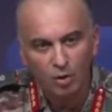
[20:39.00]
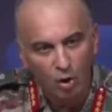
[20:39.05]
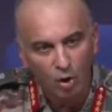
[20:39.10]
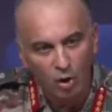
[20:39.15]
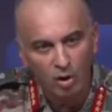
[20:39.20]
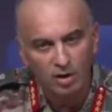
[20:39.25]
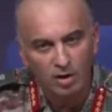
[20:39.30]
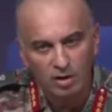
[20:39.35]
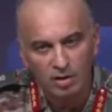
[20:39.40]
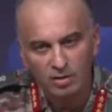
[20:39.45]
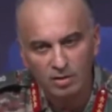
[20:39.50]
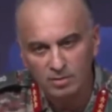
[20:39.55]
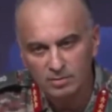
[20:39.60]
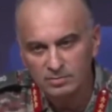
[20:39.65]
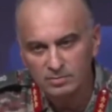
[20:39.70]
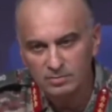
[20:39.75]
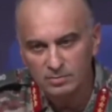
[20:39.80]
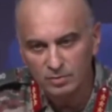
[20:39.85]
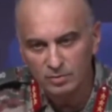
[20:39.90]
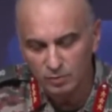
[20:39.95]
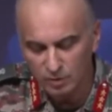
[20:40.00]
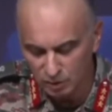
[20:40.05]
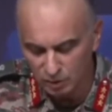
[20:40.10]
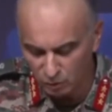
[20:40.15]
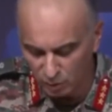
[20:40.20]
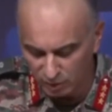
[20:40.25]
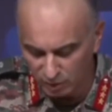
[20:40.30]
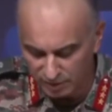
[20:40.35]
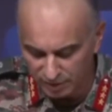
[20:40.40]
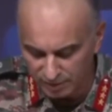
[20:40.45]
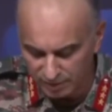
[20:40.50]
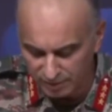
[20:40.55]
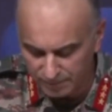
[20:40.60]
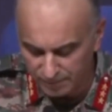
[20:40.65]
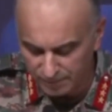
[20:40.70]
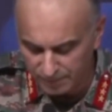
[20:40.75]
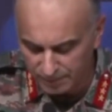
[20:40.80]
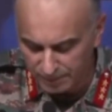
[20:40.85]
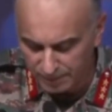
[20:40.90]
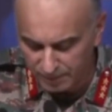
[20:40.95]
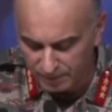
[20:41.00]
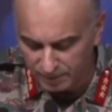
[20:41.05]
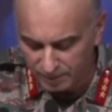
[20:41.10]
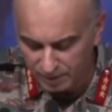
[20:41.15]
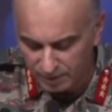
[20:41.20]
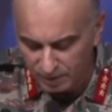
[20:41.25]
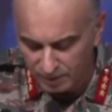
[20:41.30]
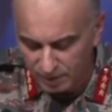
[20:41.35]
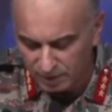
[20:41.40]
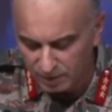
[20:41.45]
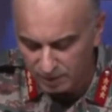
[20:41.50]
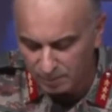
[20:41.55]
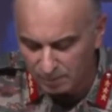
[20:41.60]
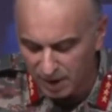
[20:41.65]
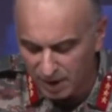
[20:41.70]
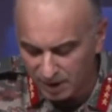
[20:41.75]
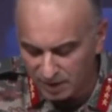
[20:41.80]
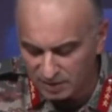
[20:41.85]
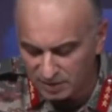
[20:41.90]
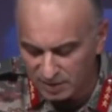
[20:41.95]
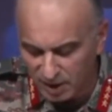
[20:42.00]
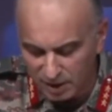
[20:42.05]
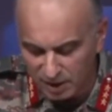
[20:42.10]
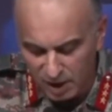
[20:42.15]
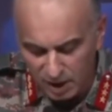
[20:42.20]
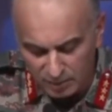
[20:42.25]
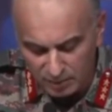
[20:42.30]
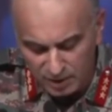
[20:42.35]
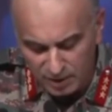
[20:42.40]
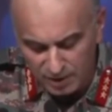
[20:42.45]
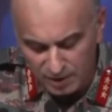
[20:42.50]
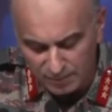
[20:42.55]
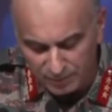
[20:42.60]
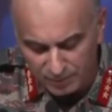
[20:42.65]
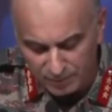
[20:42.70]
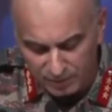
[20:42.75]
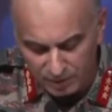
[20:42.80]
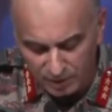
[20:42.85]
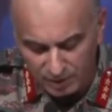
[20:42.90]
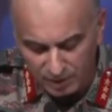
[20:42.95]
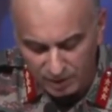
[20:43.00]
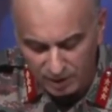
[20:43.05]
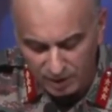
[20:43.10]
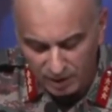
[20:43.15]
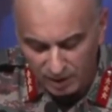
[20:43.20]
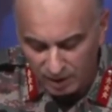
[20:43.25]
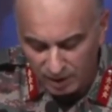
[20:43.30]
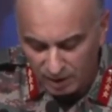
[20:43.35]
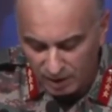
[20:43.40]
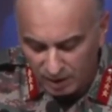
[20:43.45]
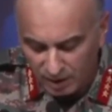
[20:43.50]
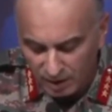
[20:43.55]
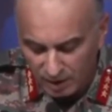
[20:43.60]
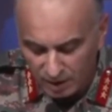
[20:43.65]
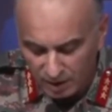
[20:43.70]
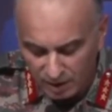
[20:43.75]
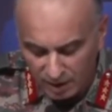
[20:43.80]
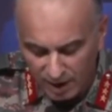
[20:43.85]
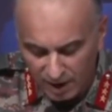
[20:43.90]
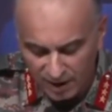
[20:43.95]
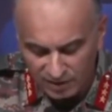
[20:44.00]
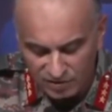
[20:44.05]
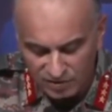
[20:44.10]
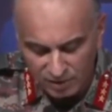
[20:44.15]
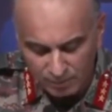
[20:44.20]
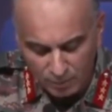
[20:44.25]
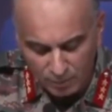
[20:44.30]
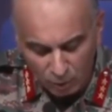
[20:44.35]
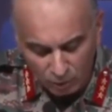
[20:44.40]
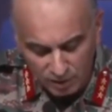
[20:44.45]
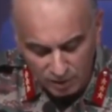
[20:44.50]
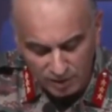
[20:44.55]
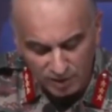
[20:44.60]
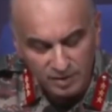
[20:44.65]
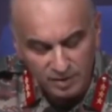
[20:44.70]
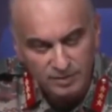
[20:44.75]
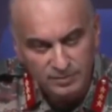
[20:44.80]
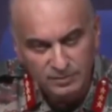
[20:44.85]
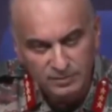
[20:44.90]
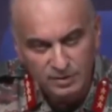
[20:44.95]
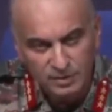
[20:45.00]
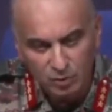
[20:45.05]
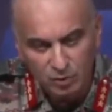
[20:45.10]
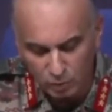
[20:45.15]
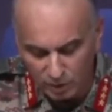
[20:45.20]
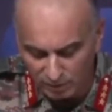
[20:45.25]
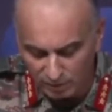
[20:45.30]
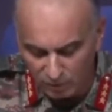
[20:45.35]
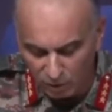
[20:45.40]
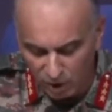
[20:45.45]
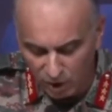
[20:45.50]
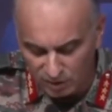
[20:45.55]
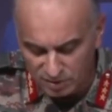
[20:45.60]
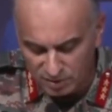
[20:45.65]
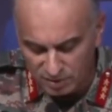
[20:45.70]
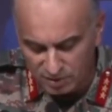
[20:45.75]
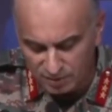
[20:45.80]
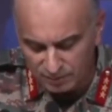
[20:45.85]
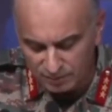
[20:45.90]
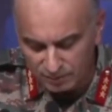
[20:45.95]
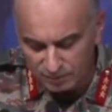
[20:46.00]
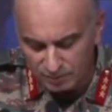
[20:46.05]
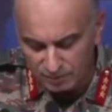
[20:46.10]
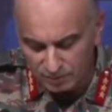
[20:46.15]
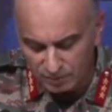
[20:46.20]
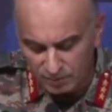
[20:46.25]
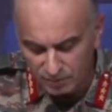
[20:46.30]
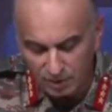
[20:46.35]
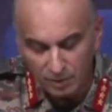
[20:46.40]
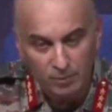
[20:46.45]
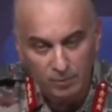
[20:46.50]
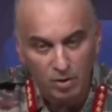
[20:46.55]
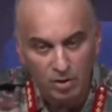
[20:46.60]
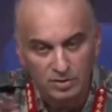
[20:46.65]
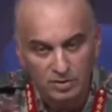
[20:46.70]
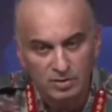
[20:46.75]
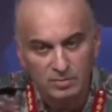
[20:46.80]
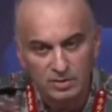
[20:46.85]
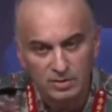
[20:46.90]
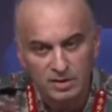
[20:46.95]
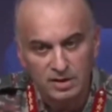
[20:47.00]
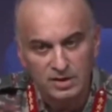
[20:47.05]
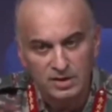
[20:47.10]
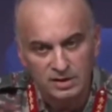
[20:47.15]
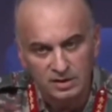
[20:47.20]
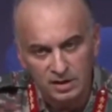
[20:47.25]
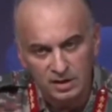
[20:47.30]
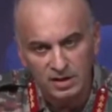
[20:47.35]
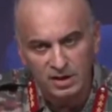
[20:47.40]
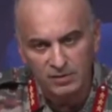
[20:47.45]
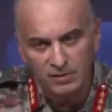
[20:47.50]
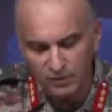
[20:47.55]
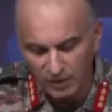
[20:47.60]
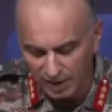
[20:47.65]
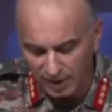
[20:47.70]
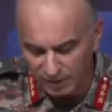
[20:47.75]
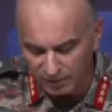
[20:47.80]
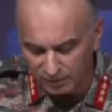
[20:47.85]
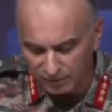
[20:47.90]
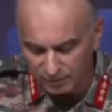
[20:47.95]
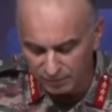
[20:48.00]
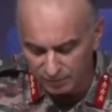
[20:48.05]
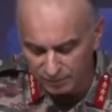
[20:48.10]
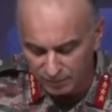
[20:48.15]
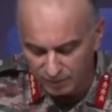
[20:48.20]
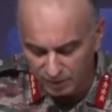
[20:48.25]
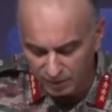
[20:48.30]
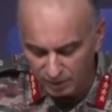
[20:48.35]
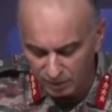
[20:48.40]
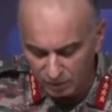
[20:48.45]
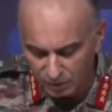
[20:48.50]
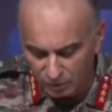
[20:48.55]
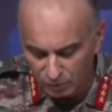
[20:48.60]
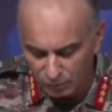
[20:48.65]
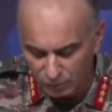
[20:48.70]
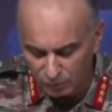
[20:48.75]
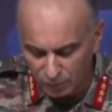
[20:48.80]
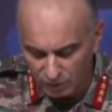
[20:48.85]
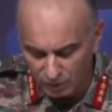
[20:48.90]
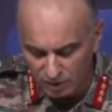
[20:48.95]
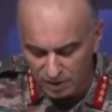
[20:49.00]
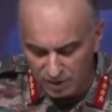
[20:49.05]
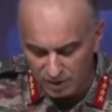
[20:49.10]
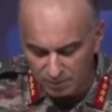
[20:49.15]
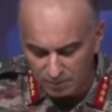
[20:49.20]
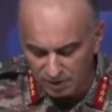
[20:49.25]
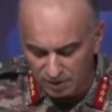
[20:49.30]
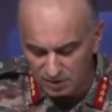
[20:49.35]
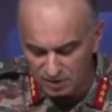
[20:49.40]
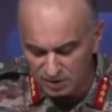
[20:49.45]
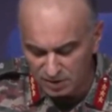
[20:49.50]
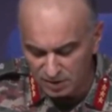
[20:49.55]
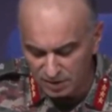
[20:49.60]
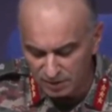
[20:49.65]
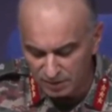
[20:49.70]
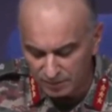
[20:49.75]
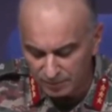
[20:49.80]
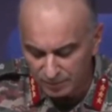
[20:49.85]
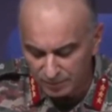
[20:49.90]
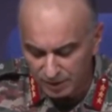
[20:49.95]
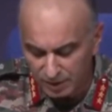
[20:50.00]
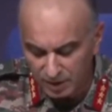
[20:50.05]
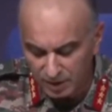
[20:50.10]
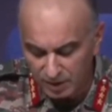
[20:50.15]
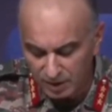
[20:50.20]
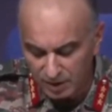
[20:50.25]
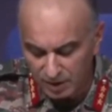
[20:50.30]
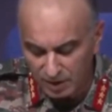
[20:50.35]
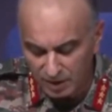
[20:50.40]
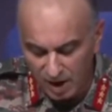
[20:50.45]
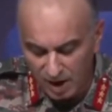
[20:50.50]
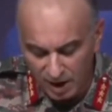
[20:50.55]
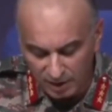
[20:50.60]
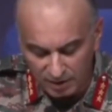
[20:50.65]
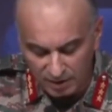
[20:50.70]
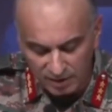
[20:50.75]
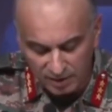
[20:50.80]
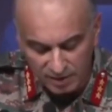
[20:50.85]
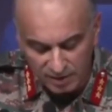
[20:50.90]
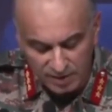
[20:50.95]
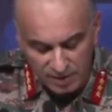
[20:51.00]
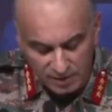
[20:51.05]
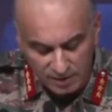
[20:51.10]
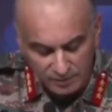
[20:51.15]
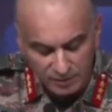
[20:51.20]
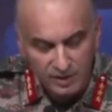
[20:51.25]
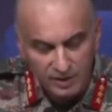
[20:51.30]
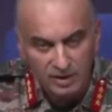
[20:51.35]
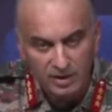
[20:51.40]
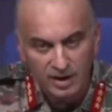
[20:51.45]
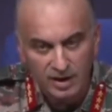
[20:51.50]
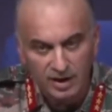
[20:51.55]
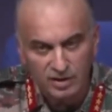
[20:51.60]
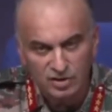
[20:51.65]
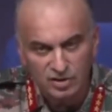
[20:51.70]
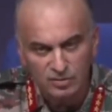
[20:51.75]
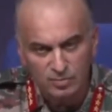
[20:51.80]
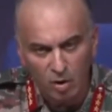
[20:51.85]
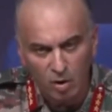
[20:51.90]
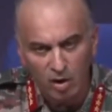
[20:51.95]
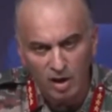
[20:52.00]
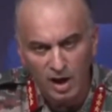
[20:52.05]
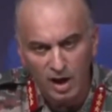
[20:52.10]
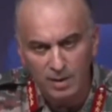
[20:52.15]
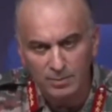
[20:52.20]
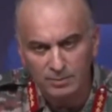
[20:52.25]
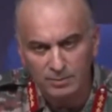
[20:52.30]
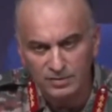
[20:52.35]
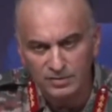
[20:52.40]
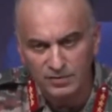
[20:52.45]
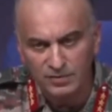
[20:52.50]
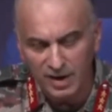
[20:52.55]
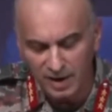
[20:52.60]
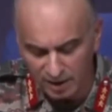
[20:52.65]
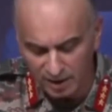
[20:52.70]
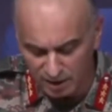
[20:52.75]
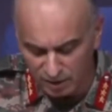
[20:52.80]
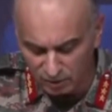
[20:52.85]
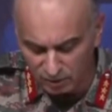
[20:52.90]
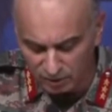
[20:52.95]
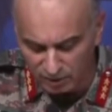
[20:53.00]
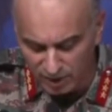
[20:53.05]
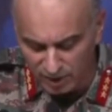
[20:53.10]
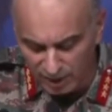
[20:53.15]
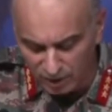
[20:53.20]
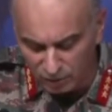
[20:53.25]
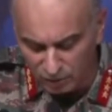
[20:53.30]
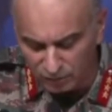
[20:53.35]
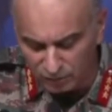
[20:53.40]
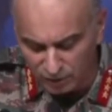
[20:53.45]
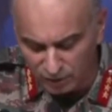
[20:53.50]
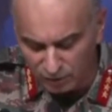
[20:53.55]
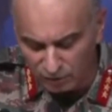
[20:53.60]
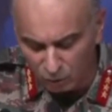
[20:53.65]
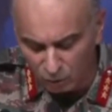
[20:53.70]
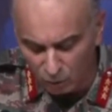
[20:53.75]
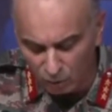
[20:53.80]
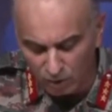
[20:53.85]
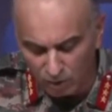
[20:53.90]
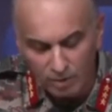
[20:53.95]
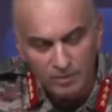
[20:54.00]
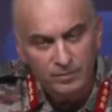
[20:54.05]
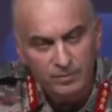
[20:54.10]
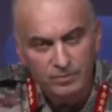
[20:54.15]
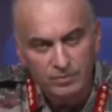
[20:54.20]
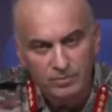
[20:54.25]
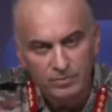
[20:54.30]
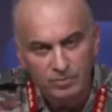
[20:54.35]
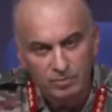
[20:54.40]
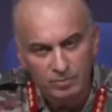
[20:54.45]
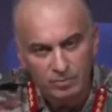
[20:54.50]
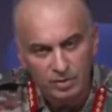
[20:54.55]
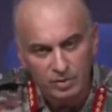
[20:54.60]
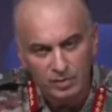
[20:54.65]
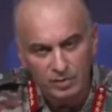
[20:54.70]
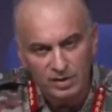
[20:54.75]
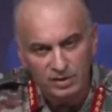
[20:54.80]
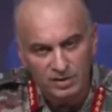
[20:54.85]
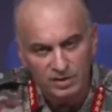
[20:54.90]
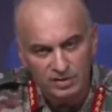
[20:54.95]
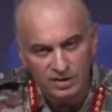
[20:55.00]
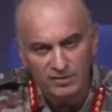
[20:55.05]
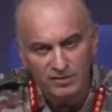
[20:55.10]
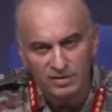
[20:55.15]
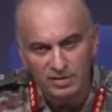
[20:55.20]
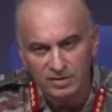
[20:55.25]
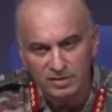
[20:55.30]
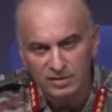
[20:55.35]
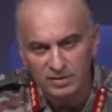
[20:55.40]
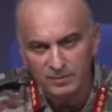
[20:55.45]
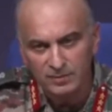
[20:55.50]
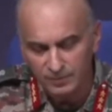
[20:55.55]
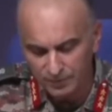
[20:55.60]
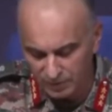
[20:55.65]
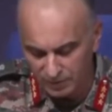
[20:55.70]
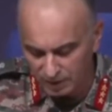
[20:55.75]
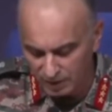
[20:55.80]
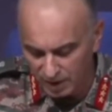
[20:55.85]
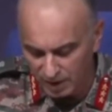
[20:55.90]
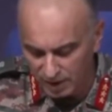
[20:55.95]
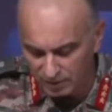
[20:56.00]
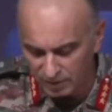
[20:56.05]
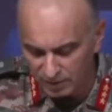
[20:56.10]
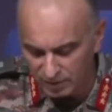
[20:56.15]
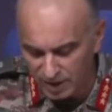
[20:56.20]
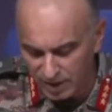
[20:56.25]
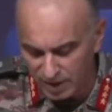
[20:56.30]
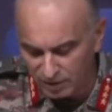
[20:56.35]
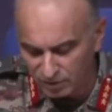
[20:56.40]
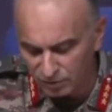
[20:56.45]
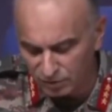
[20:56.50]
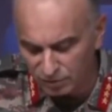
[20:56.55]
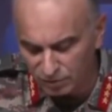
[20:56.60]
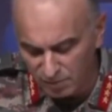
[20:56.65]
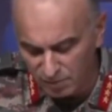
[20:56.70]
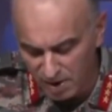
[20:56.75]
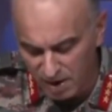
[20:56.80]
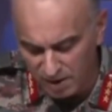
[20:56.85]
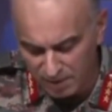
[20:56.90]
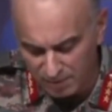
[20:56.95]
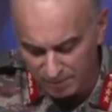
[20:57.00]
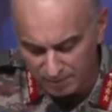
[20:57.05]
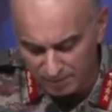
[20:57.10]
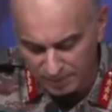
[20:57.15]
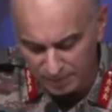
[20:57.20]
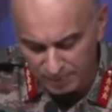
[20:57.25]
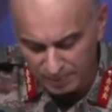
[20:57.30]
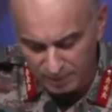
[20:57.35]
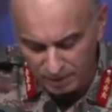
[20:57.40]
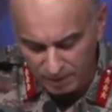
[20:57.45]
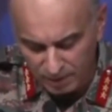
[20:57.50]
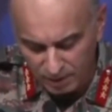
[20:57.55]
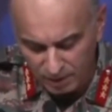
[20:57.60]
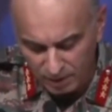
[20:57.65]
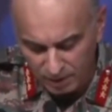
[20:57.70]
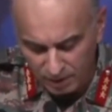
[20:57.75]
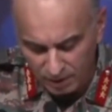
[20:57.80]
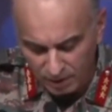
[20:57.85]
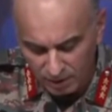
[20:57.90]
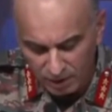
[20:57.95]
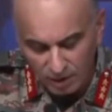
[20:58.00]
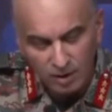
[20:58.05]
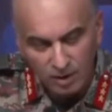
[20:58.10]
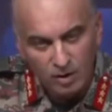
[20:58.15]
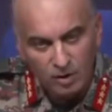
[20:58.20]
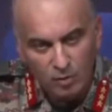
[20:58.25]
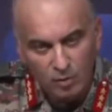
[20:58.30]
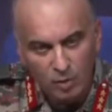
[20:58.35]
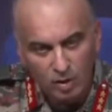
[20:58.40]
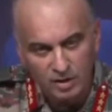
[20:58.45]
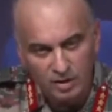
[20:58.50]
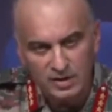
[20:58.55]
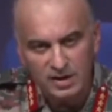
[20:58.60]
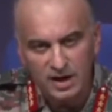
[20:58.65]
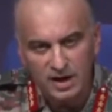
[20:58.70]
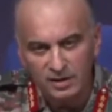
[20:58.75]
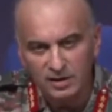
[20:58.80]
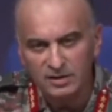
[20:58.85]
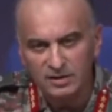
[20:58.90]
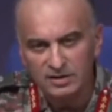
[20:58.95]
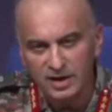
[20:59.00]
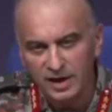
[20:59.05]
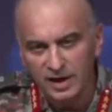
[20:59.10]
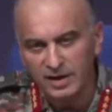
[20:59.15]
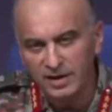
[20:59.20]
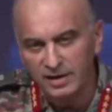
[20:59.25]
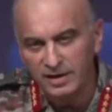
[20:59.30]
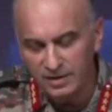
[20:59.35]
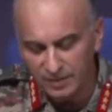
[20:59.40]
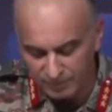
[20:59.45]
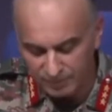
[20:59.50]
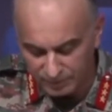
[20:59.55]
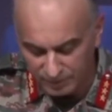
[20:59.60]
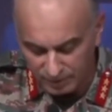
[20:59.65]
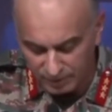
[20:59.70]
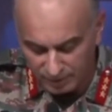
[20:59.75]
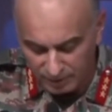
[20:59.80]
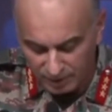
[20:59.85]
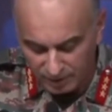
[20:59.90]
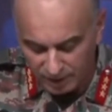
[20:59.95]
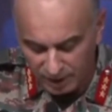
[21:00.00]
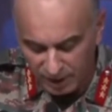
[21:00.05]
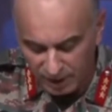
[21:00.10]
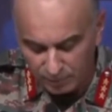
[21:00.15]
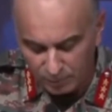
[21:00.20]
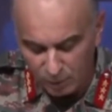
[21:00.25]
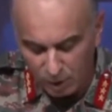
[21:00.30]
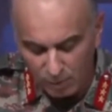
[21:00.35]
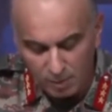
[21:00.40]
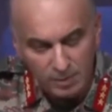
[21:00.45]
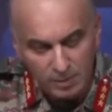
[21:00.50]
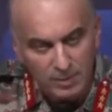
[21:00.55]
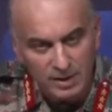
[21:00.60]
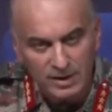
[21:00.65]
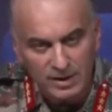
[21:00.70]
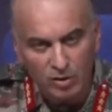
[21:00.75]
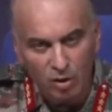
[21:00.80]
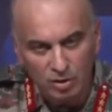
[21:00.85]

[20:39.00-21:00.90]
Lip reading: All were thwarted. The Pakistan Army has reported to have lost approximately 35 to 40 personnel in artillery and small arms firing on the line of control between the 7th and the 10th of May. What the other side had probably